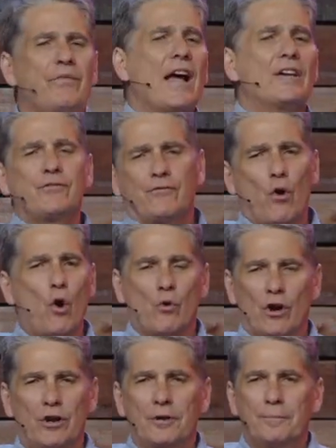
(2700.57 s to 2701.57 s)
fast
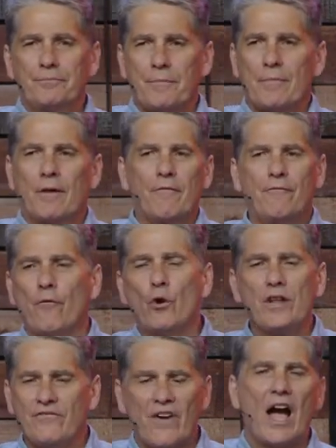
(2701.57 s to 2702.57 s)
forward
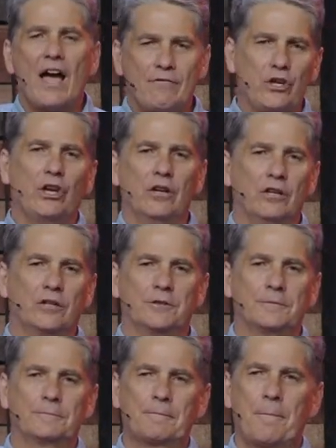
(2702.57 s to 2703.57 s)
45
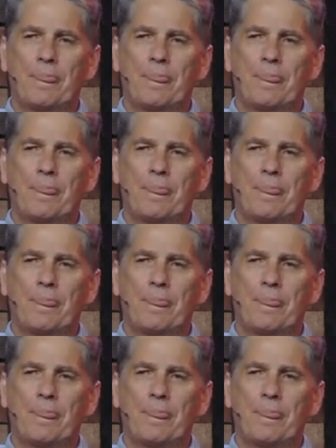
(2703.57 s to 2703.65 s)
years.